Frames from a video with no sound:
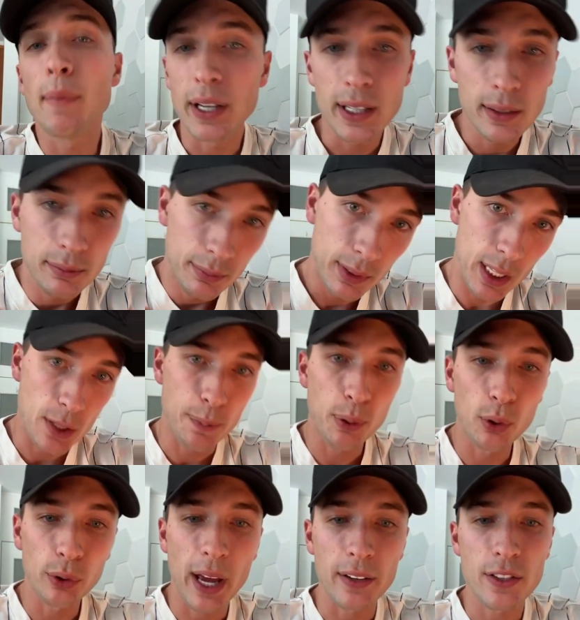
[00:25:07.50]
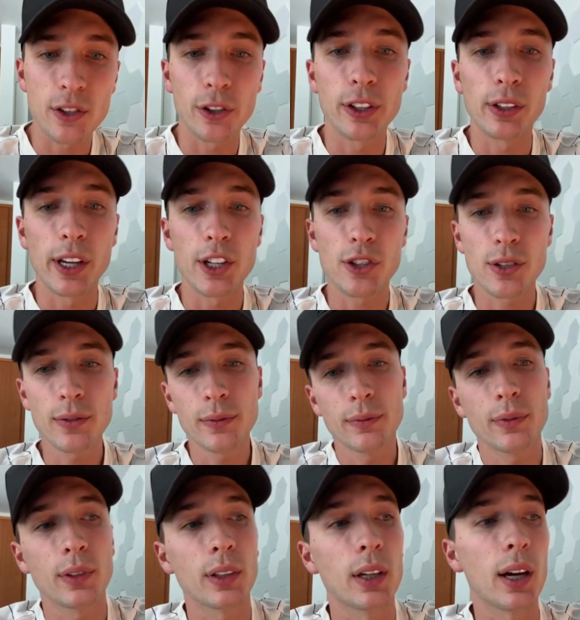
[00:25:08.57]
That money gets pulled out of
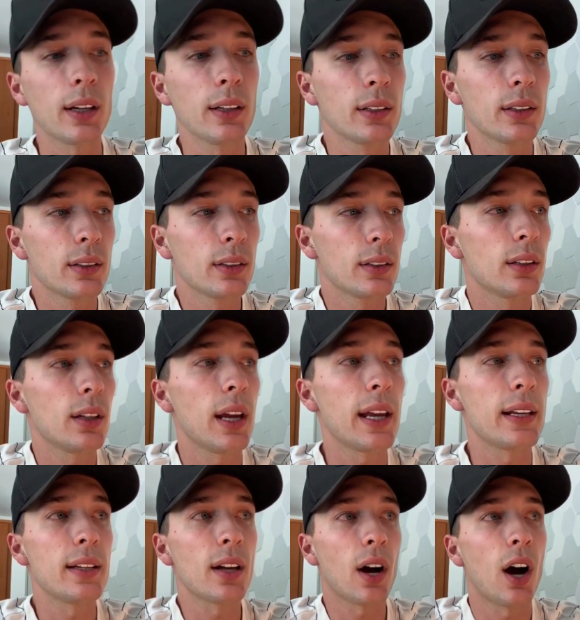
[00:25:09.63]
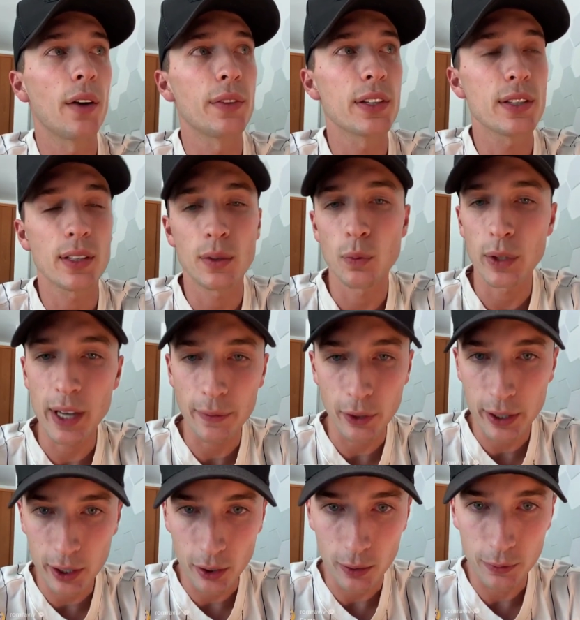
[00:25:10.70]
circulation, okay? And obviously we
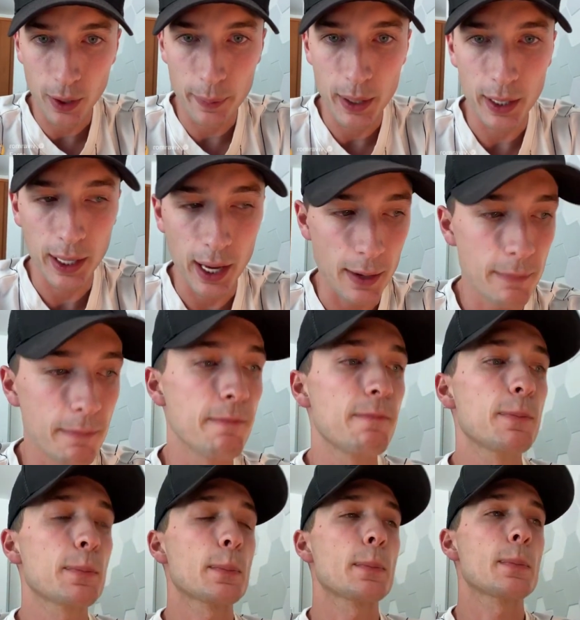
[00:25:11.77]
never hear it from it again.